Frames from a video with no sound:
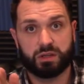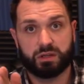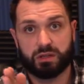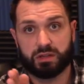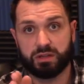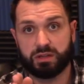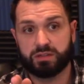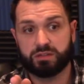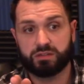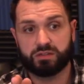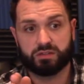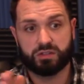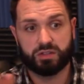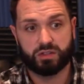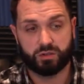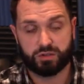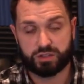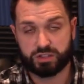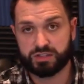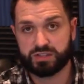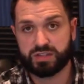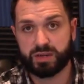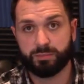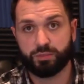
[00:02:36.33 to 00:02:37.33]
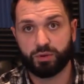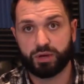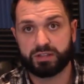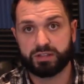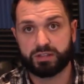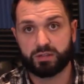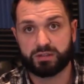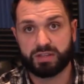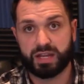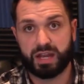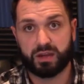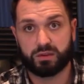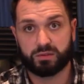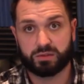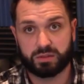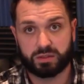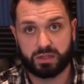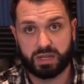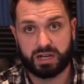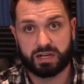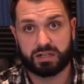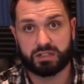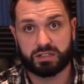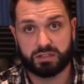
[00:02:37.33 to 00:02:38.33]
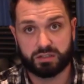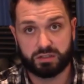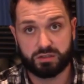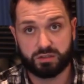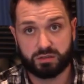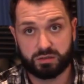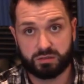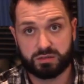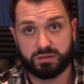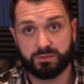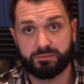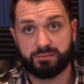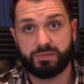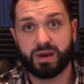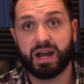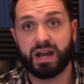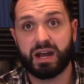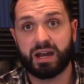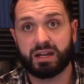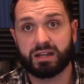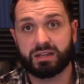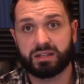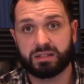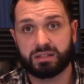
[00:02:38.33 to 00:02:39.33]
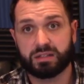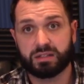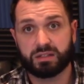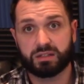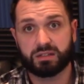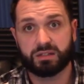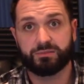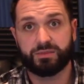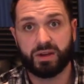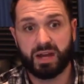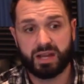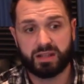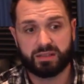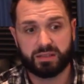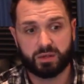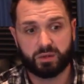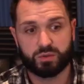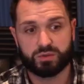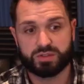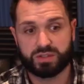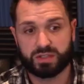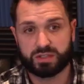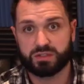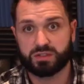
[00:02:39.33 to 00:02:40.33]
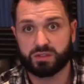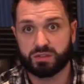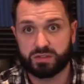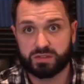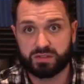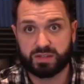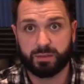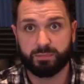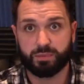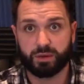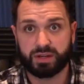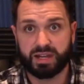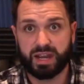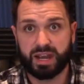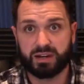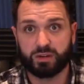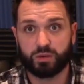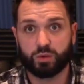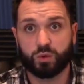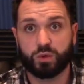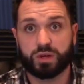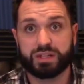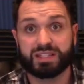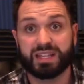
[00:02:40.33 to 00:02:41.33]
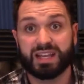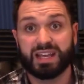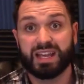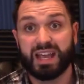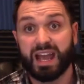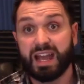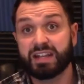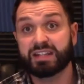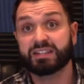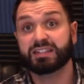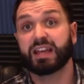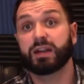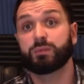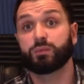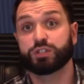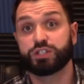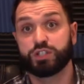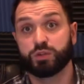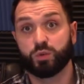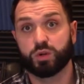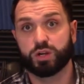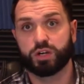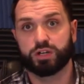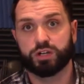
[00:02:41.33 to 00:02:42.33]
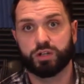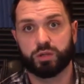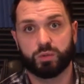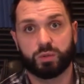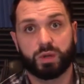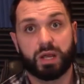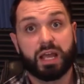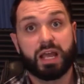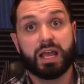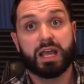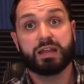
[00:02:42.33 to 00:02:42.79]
is, just separate those out and kind of divide those into separate categories and decide what you want to do.